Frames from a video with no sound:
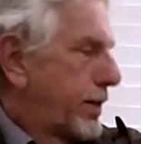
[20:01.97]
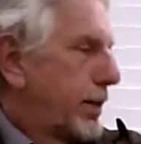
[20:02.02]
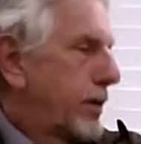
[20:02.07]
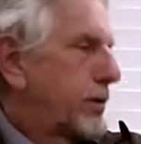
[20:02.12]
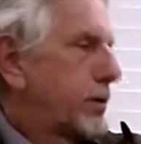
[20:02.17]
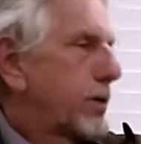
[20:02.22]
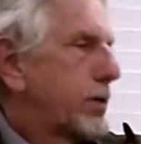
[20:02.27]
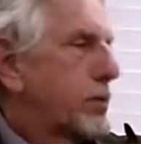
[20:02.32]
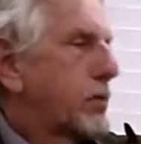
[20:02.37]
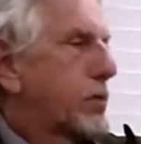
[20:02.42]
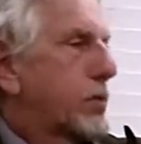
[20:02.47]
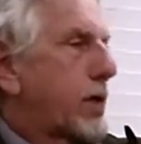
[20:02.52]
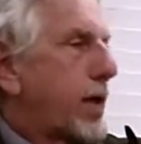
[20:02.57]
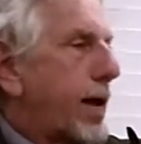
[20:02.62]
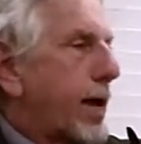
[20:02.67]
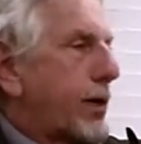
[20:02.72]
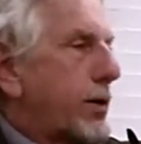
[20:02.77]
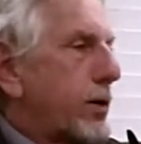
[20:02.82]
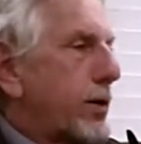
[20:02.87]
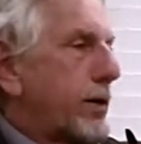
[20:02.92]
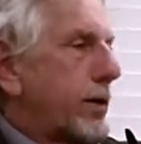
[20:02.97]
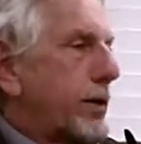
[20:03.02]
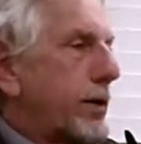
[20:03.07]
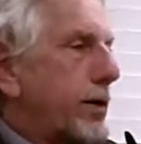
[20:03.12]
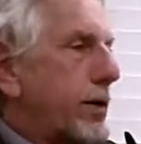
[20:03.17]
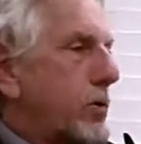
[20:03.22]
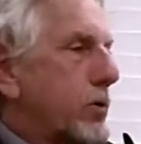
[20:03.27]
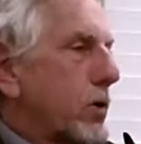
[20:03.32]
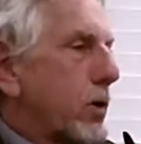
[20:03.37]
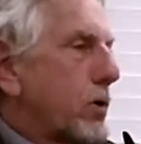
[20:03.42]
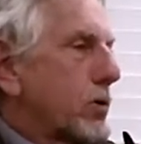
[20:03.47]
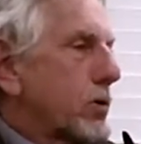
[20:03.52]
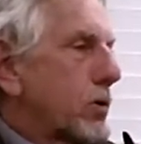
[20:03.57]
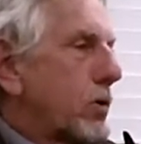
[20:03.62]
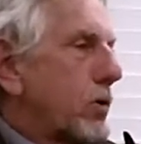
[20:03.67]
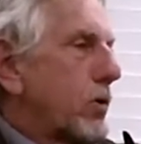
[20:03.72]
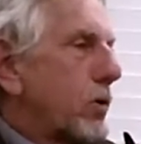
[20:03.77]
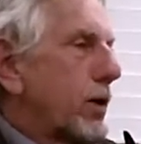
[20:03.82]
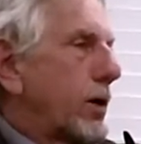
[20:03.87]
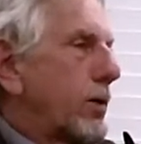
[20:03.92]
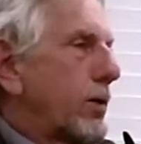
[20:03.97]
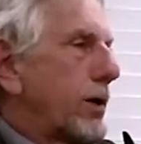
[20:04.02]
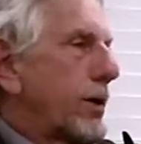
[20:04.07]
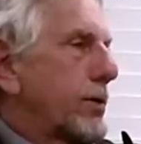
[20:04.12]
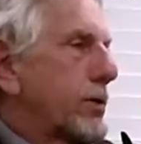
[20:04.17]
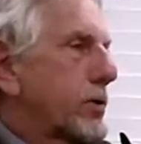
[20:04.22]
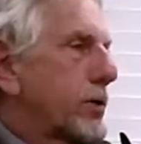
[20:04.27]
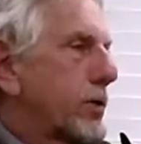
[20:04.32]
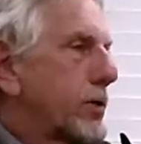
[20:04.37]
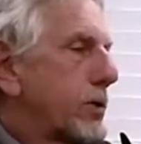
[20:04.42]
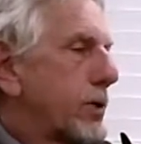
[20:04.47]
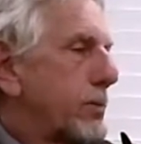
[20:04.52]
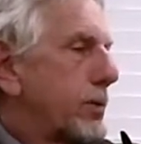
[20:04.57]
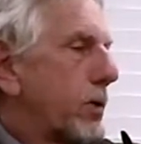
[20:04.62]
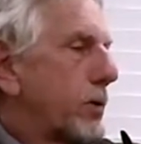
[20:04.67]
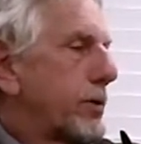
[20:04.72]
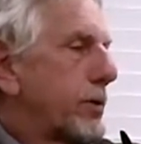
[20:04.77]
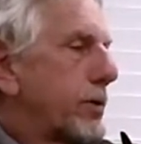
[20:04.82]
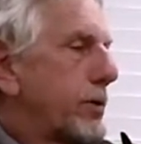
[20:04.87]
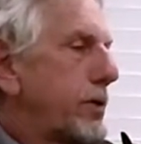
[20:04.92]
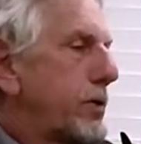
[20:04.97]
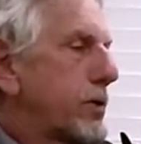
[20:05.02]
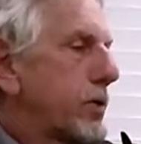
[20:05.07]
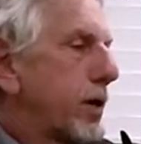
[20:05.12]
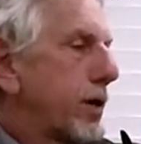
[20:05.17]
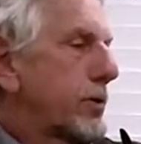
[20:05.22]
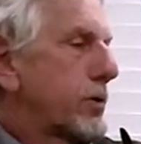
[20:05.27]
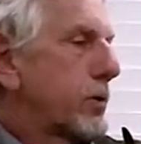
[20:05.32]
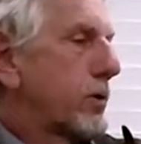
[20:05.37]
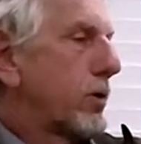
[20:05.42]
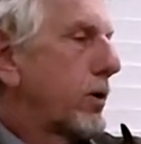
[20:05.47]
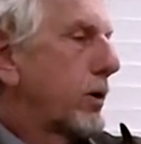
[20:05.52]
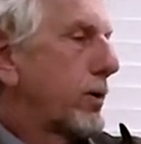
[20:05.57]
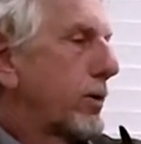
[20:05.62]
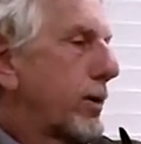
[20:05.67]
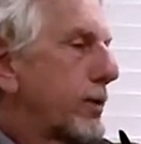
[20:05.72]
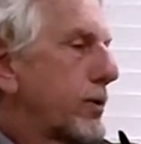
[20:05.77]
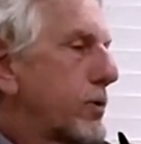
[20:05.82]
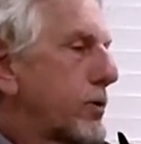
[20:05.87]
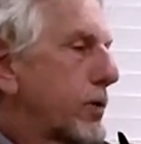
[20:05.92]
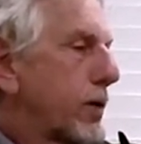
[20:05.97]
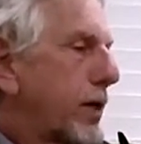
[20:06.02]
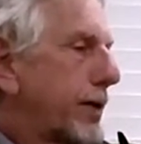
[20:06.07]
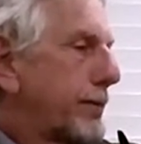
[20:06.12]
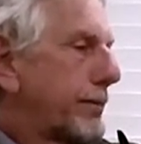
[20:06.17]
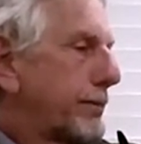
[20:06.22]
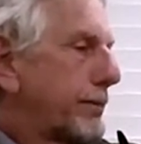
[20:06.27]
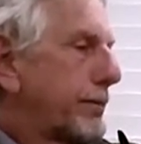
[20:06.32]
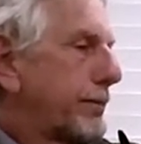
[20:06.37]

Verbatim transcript: is that Saturn is also going around the sun. See, both of these guys are going around the sun.